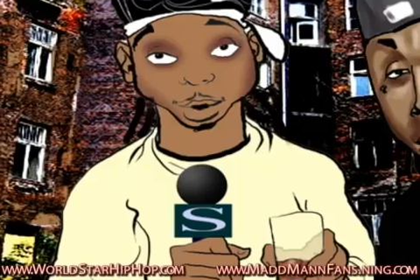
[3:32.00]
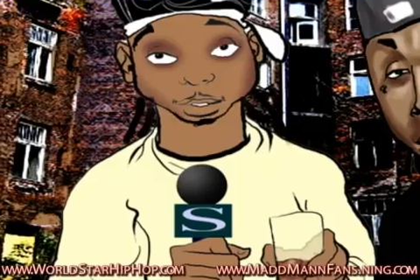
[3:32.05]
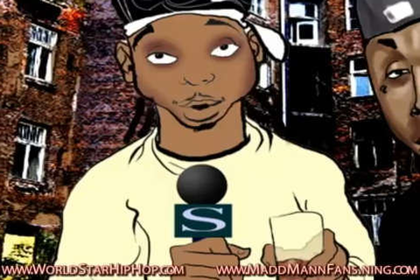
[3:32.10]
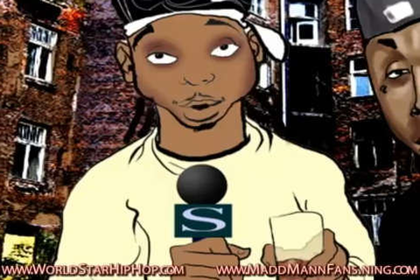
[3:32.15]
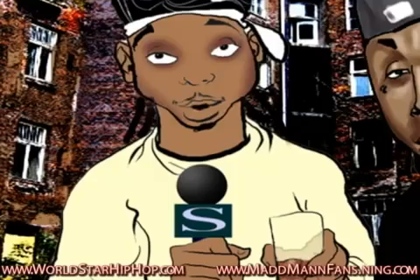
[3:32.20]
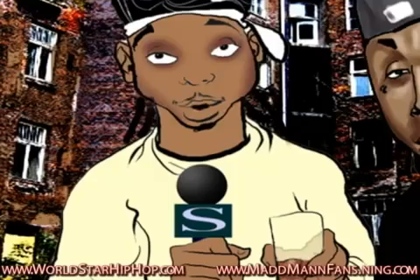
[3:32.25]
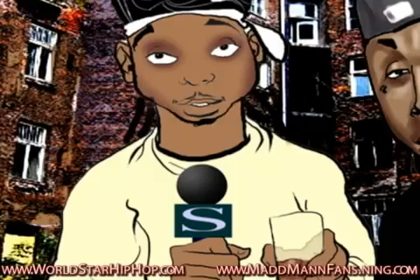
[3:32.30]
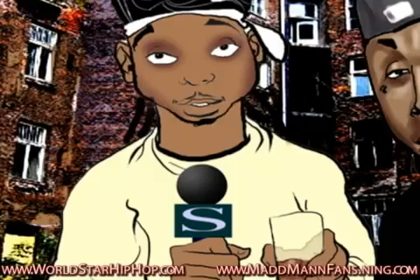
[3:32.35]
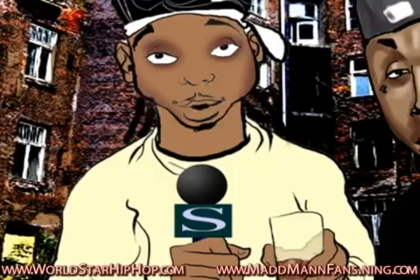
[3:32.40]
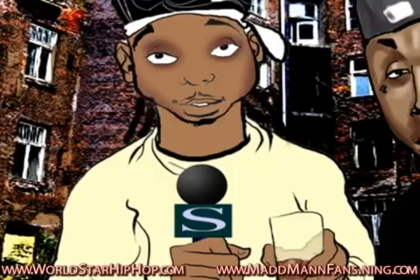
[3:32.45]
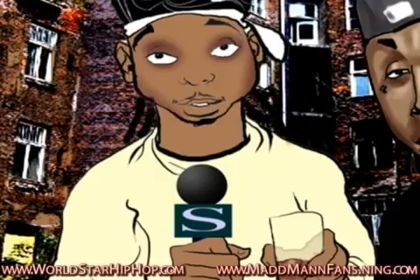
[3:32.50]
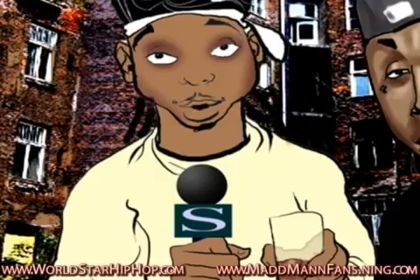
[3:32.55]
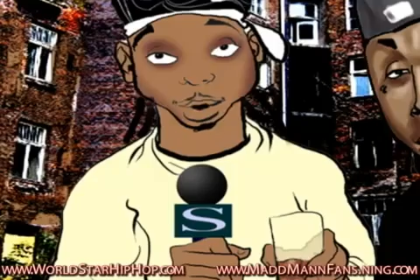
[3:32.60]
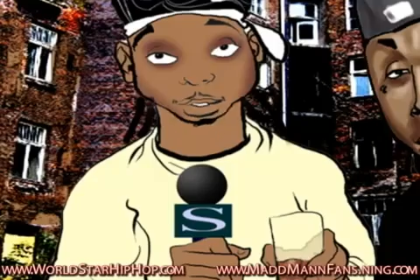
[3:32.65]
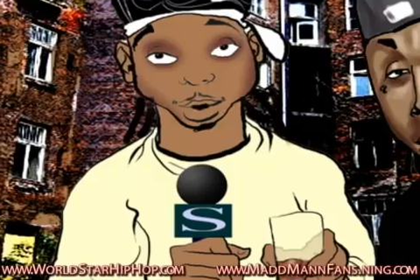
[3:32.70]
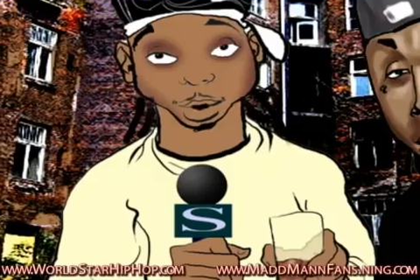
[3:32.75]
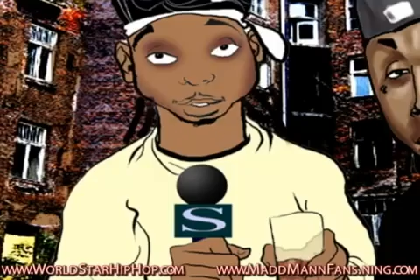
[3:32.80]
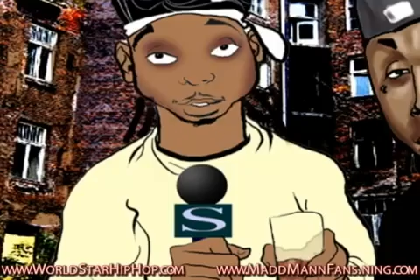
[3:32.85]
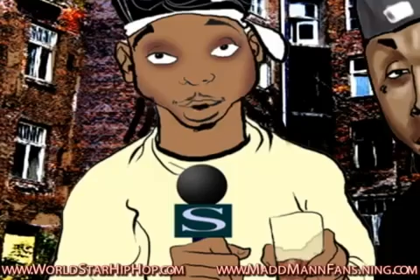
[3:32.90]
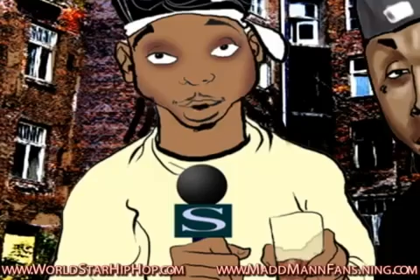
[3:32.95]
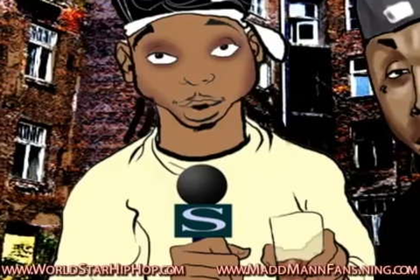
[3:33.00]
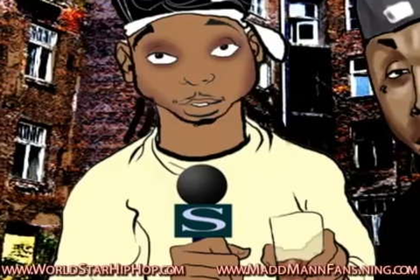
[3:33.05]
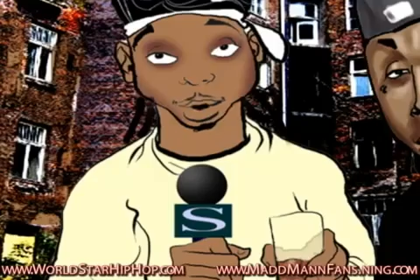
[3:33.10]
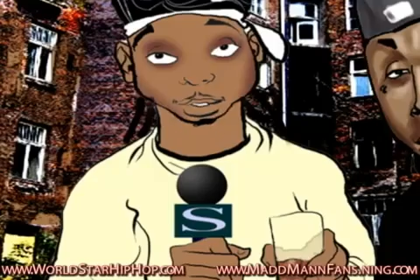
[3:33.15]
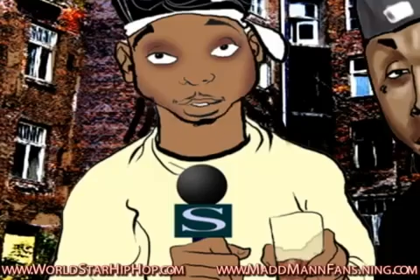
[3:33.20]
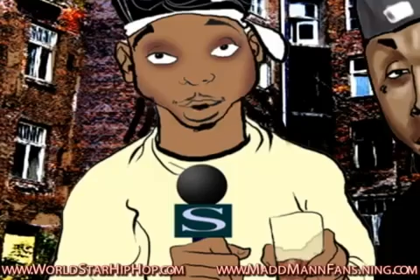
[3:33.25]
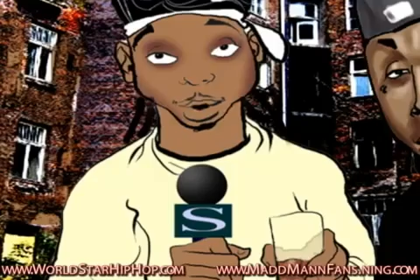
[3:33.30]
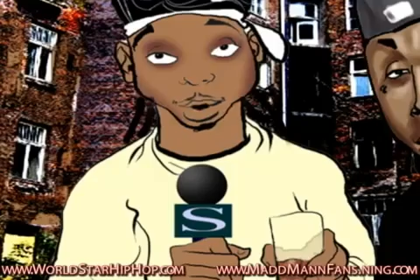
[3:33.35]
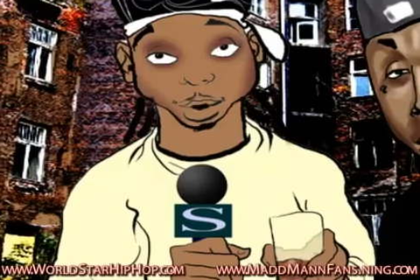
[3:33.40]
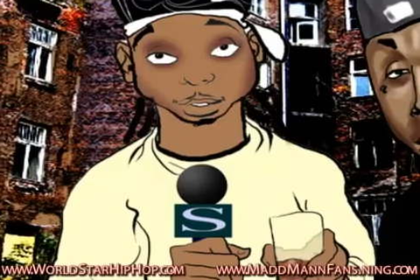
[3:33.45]
did you never put out the
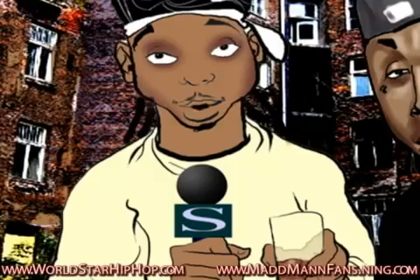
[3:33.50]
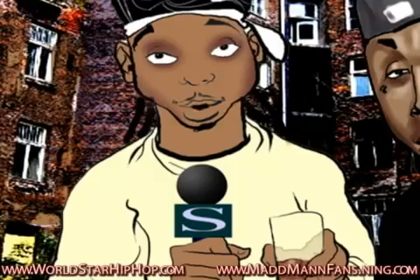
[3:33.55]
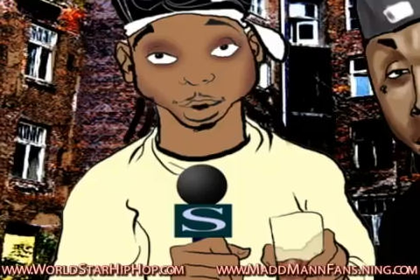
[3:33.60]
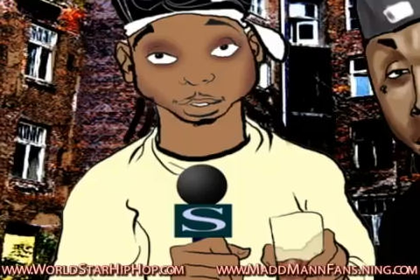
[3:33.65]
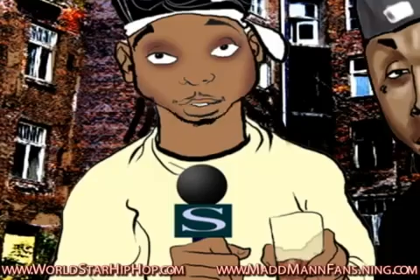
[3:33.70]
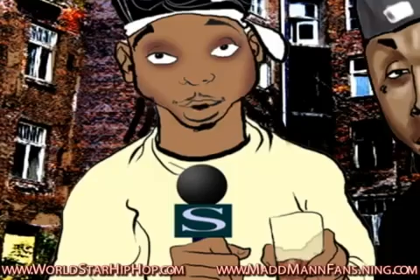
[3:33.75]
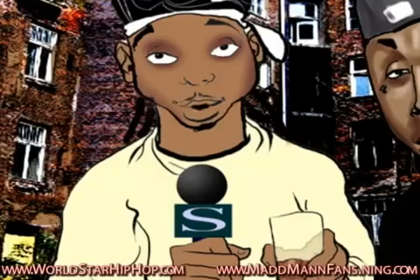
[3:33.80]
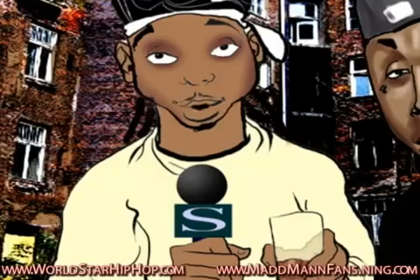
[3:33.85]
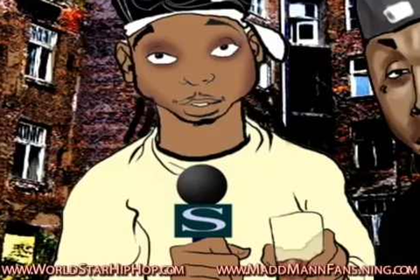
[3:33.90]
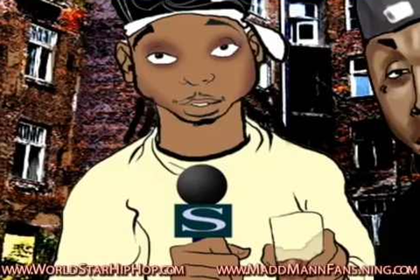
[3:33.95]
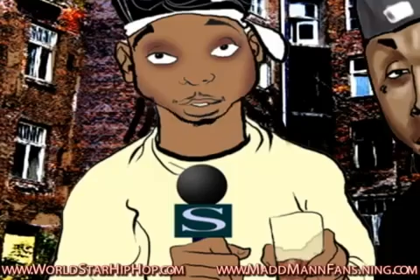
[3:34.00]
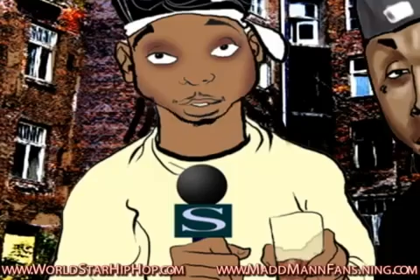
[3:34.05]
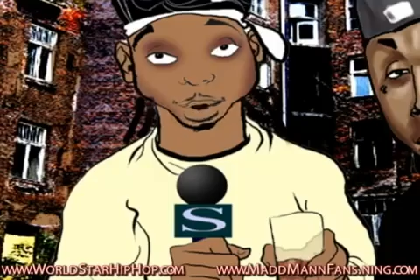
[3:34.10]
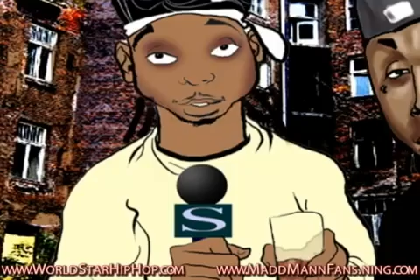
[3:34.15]
original version of